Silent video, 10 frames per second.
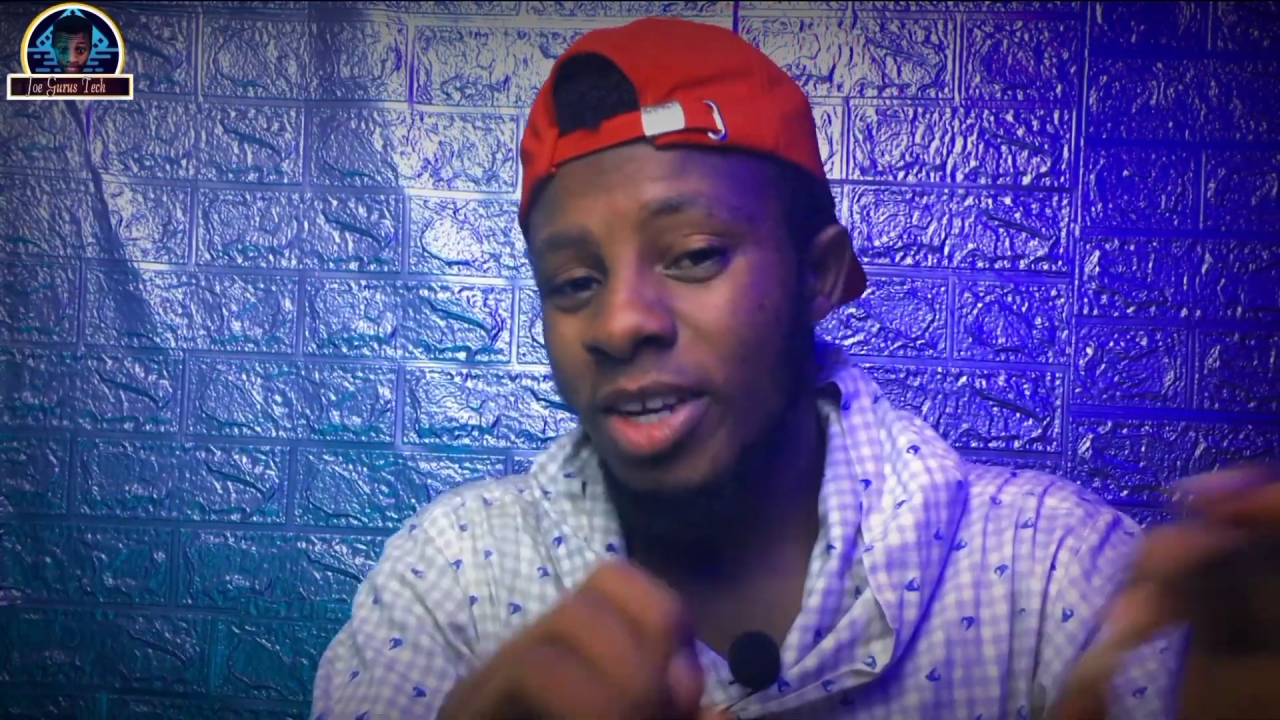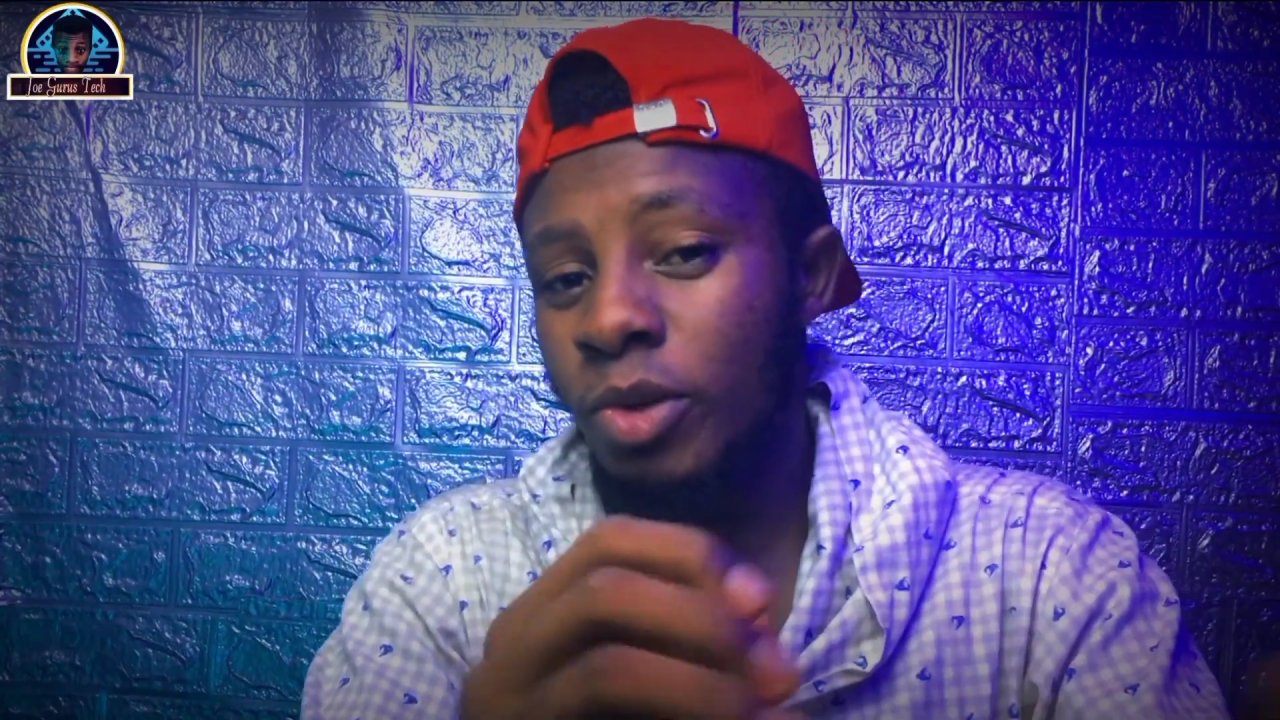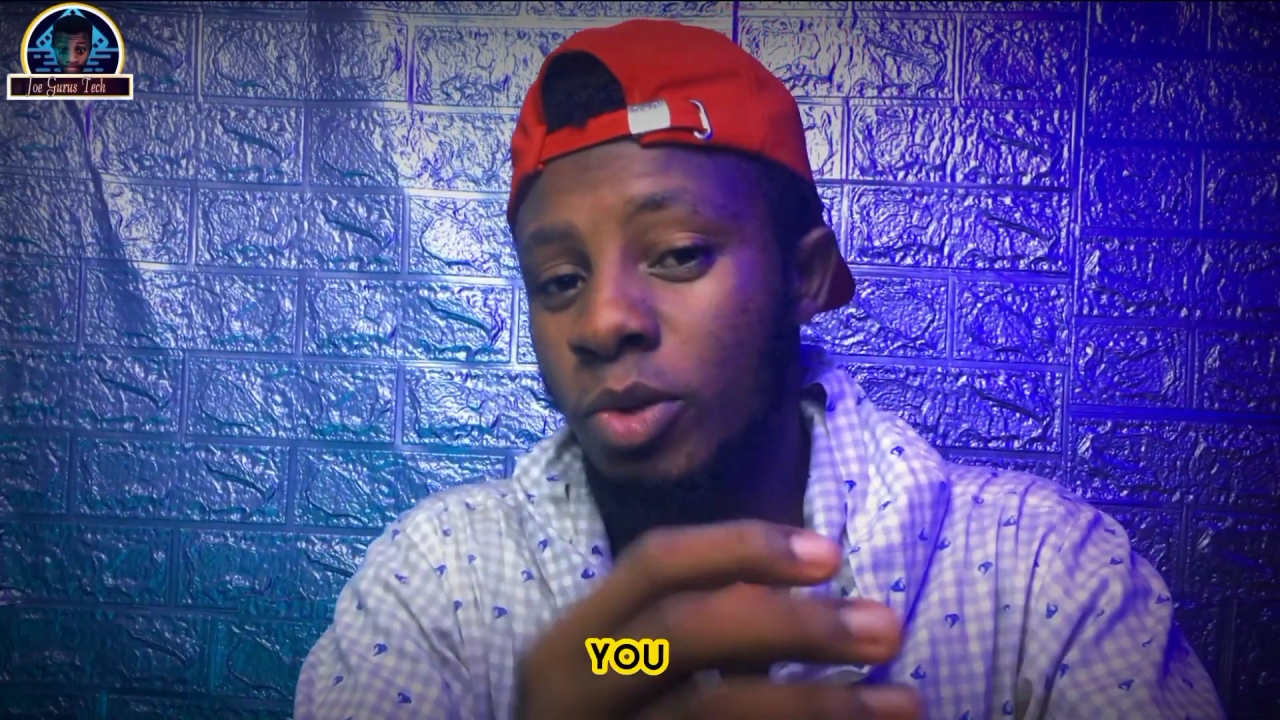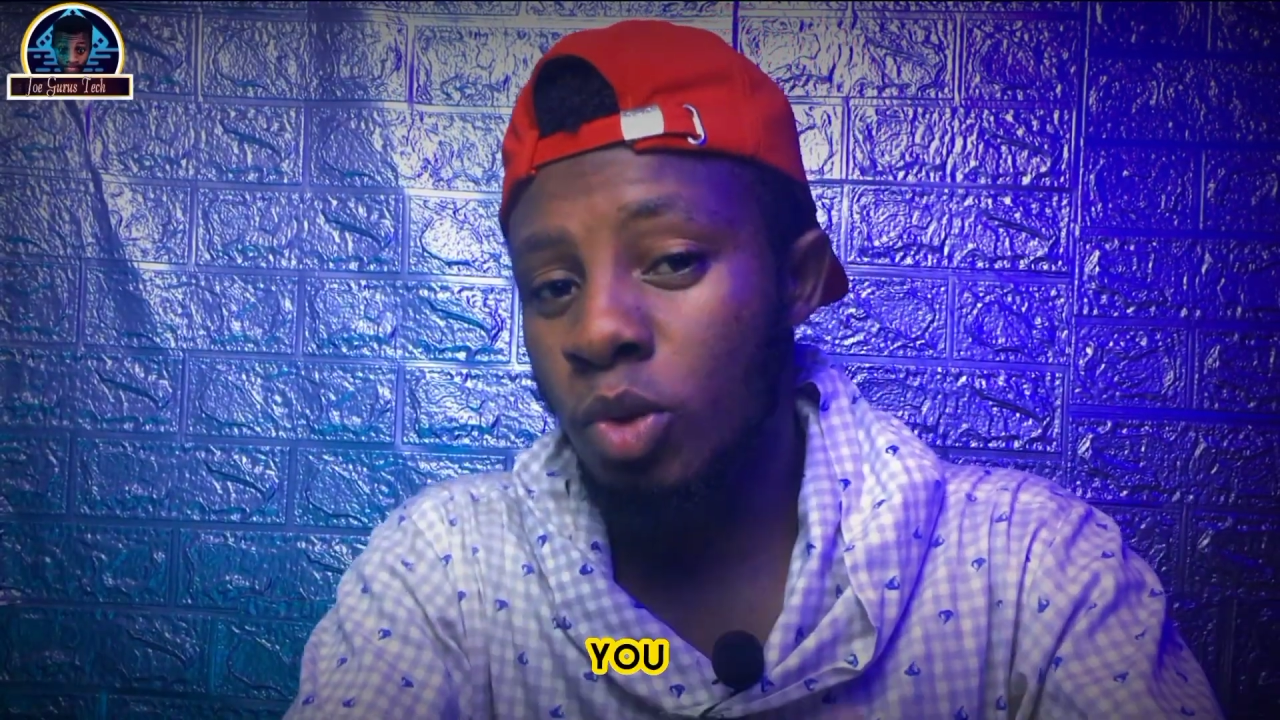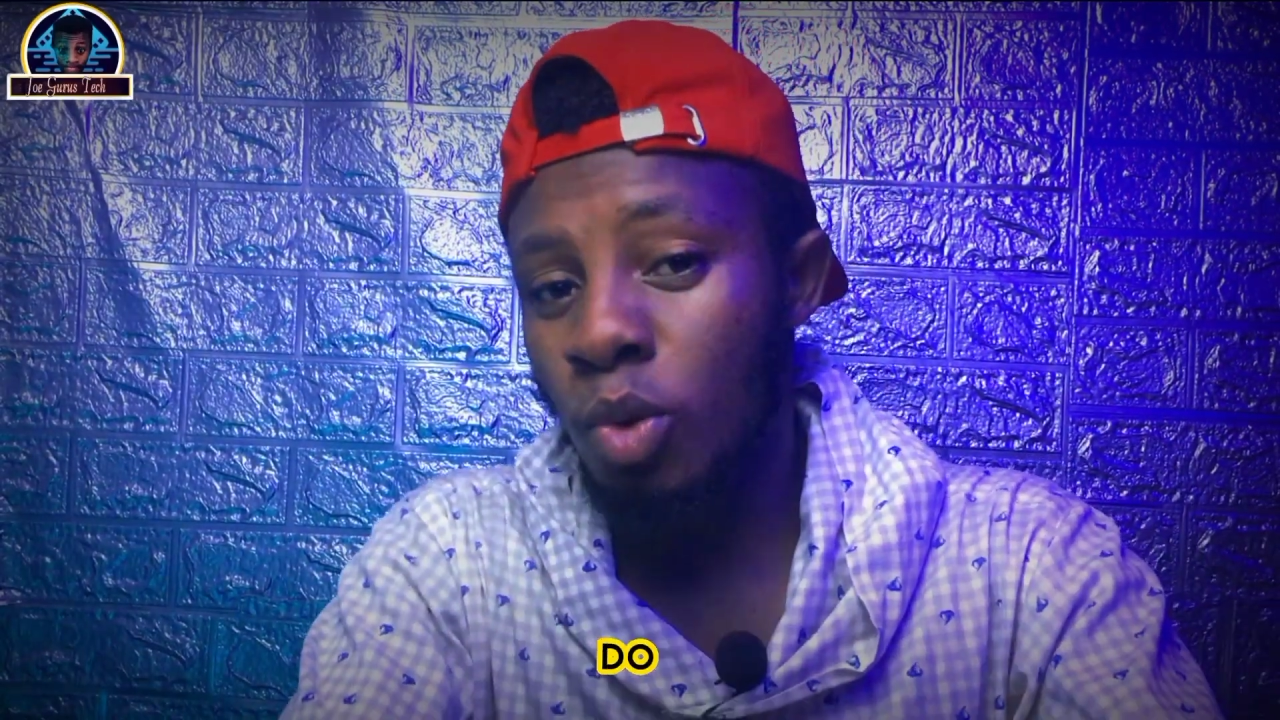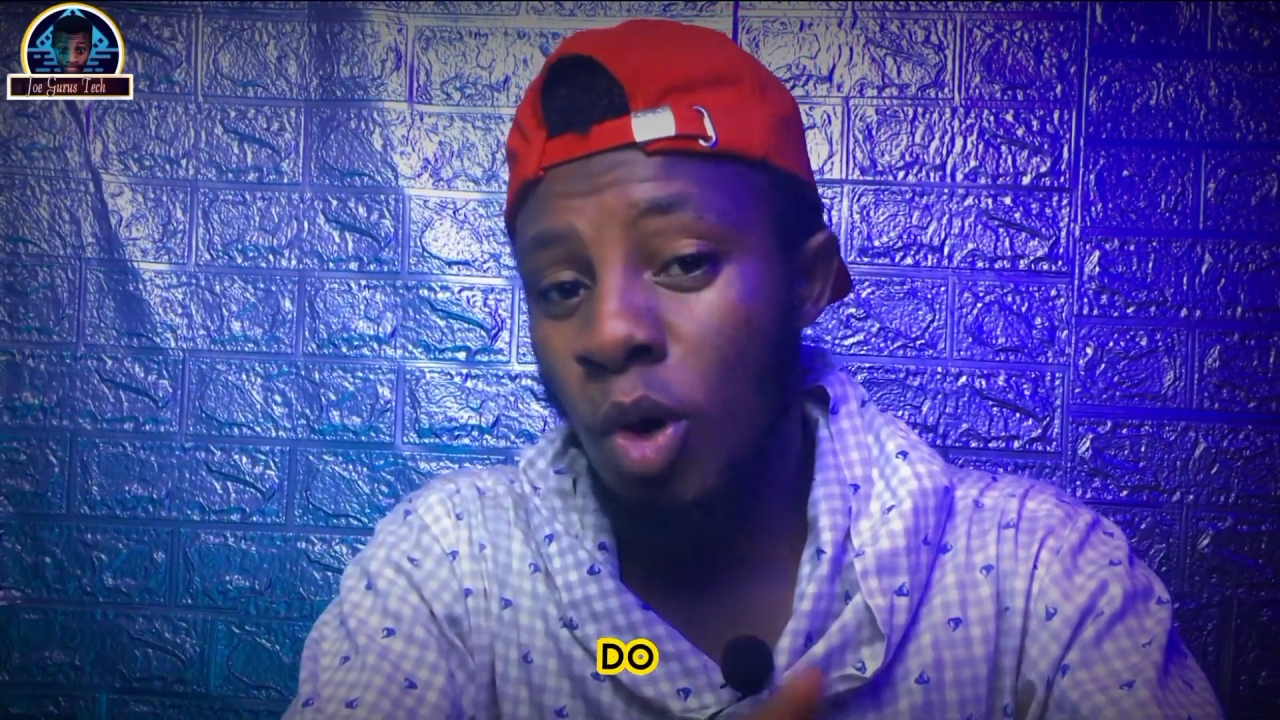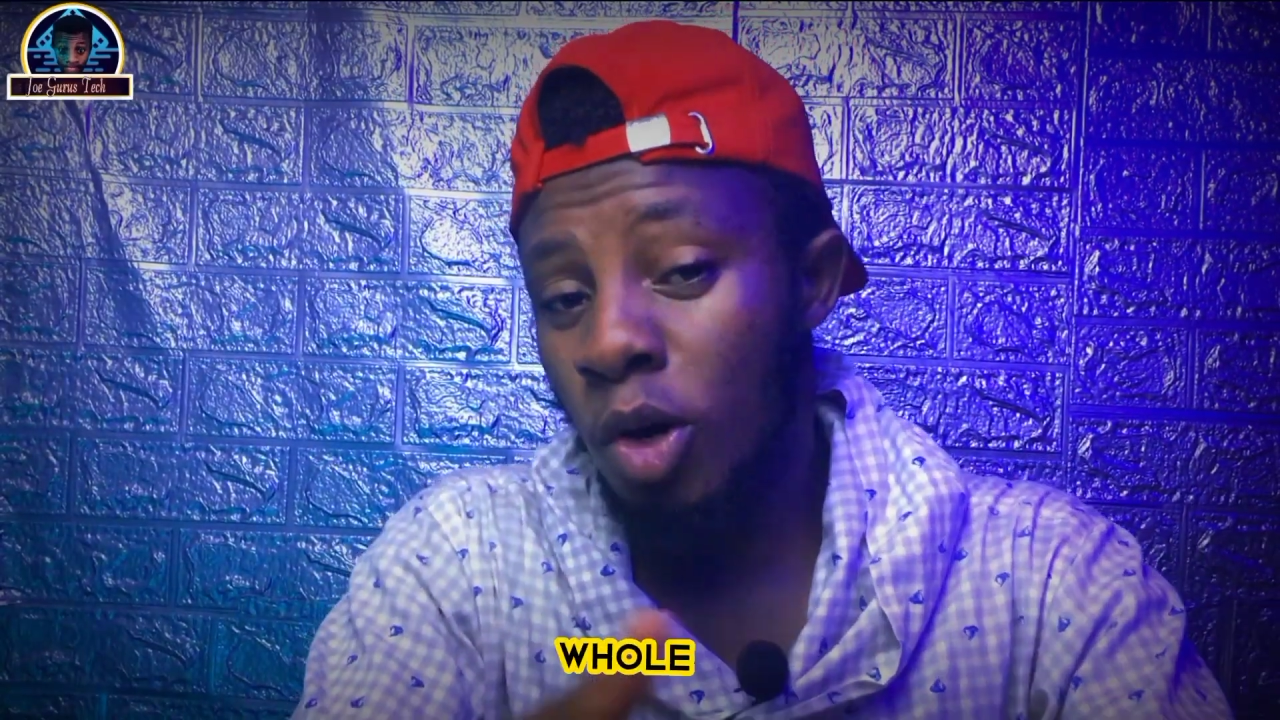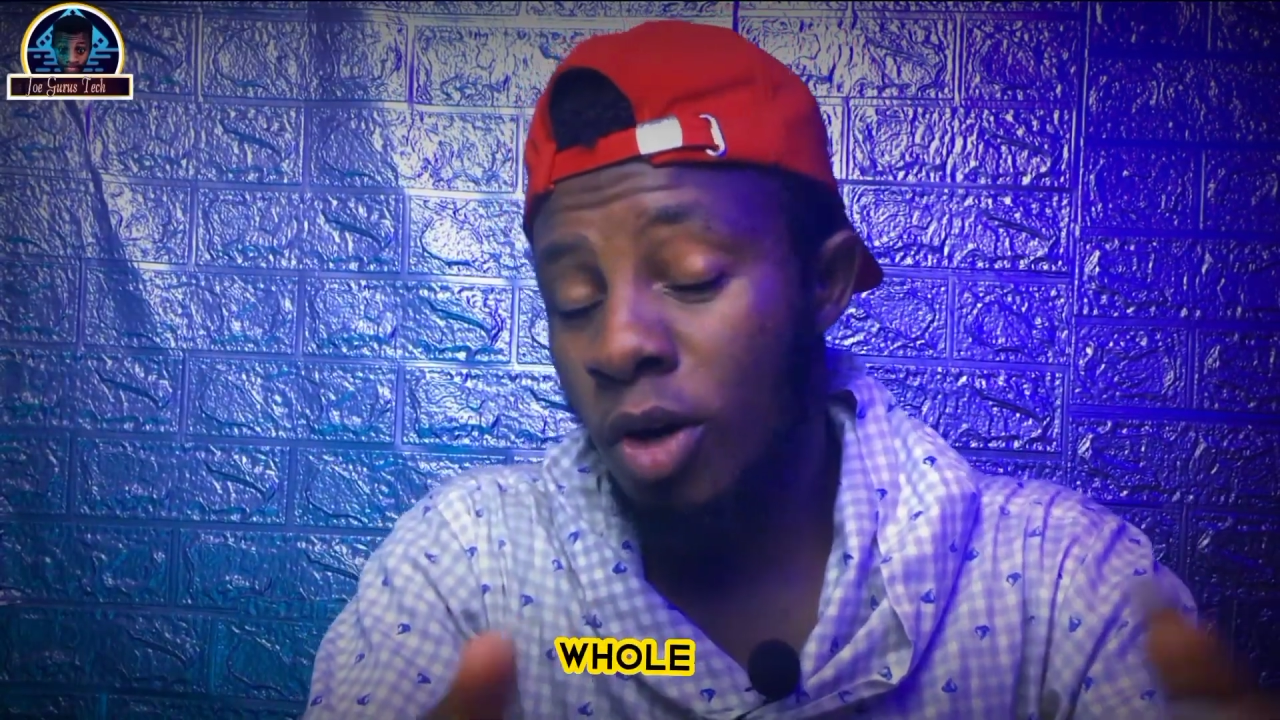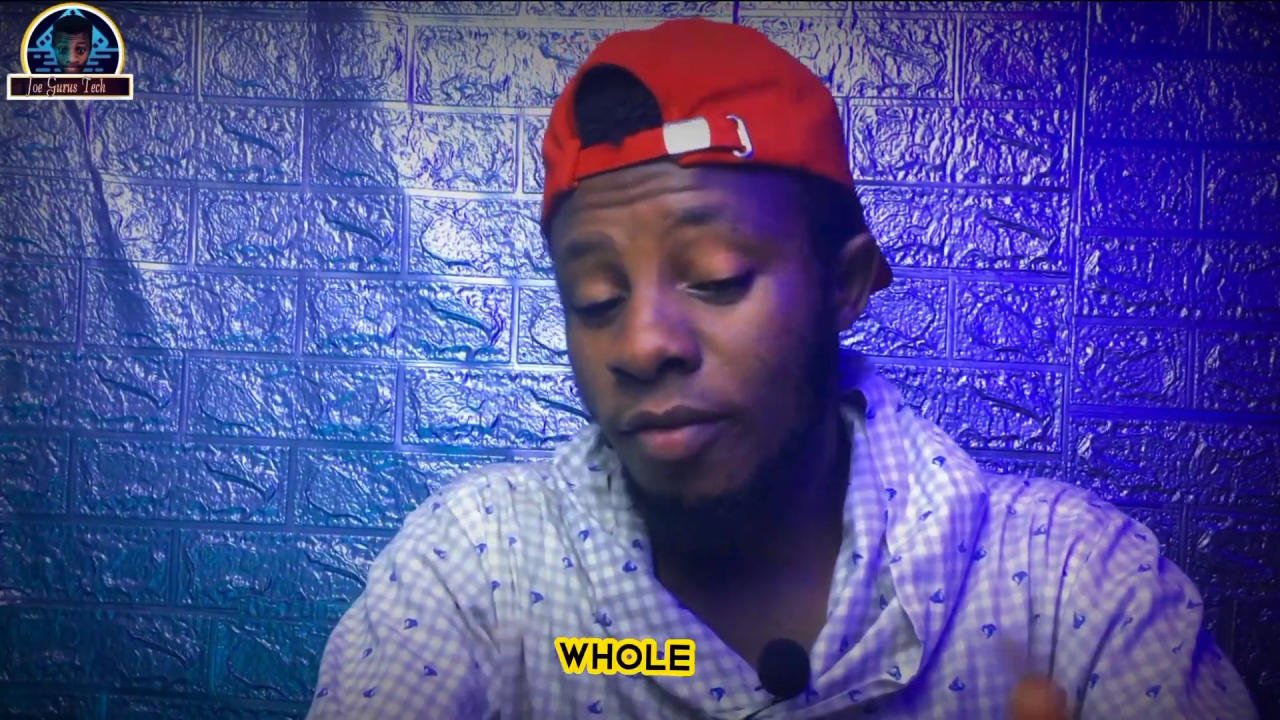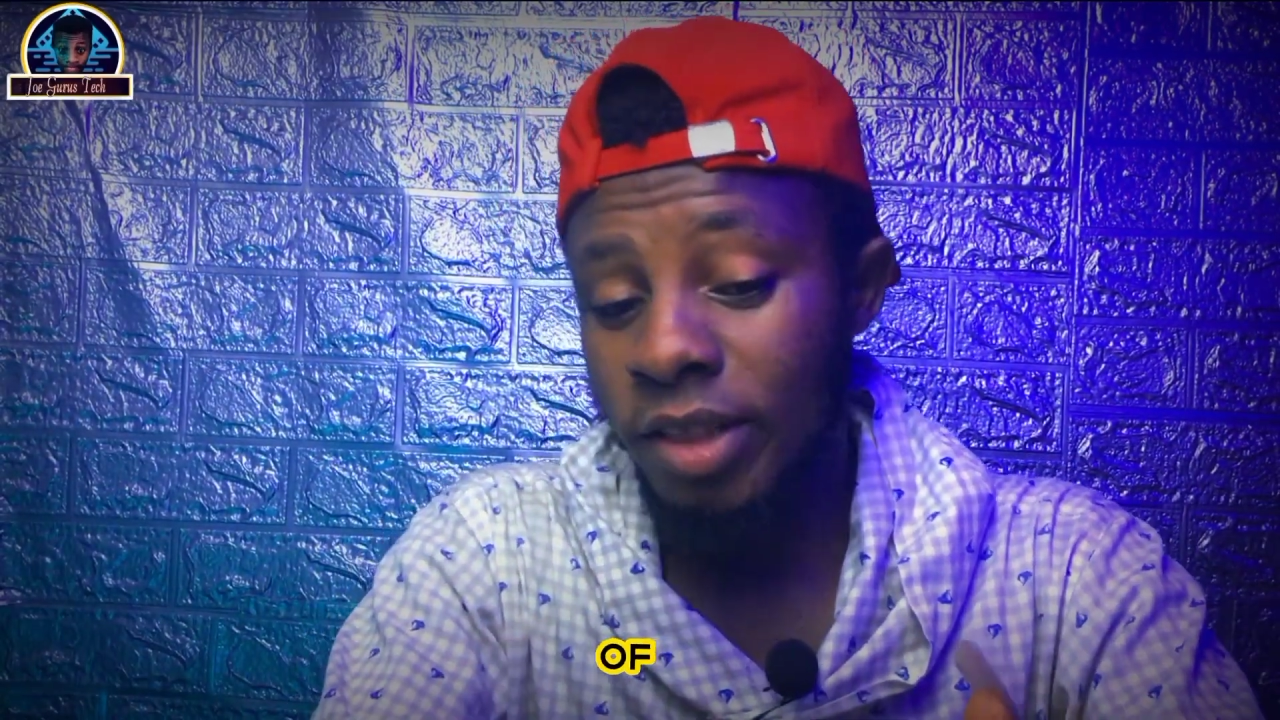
you do all of